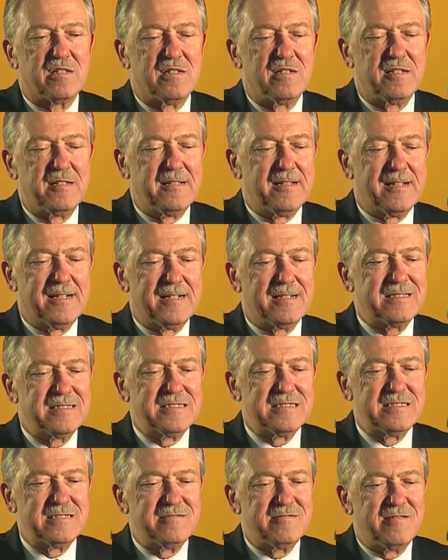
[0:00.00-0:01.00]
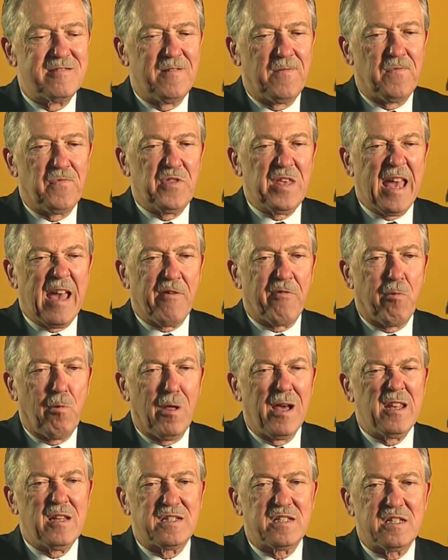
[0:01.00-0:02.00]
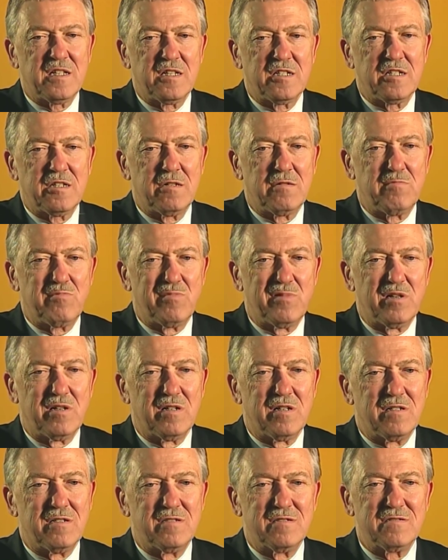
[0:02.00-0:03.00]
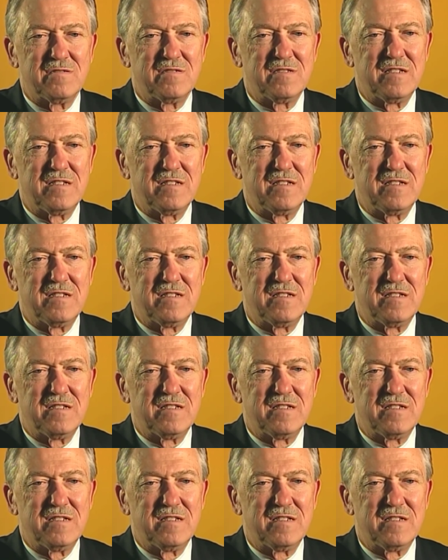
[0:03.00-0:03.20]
The uh, the athleticism, uh,